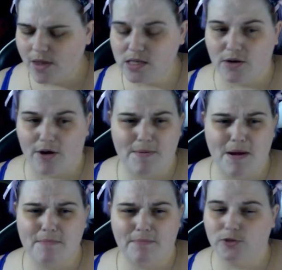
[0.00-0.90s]
Sorry,
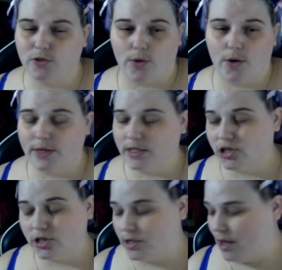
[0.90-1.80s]
my throat is
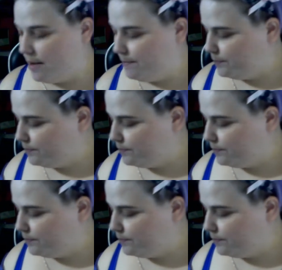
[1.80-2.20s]
just not